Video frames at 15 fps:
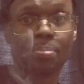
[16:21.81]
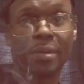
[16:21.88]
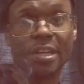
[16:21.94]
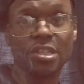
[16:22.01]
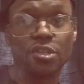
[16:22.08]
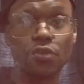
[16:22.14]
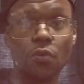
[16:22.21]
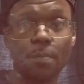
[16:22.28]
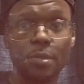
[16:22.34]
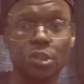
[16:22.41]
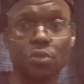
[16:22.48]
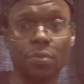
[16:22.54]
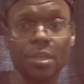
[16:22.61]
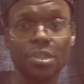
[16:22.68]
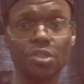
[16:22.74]
plant stupid,
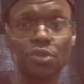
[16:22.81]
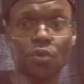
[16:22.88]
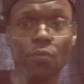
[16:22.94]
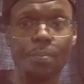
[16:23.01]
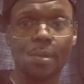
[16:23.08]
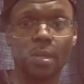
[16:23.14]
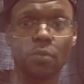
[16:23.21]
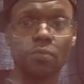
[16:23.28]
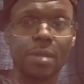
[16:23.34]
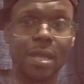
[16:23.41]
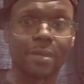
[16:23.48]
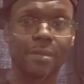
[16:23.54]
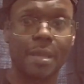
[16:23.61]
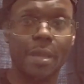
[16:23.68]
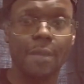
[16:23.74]
you get stupid. You
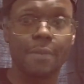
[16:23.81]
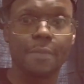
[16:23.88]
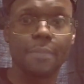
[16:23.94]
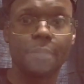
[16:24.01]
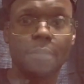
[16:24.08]
like that?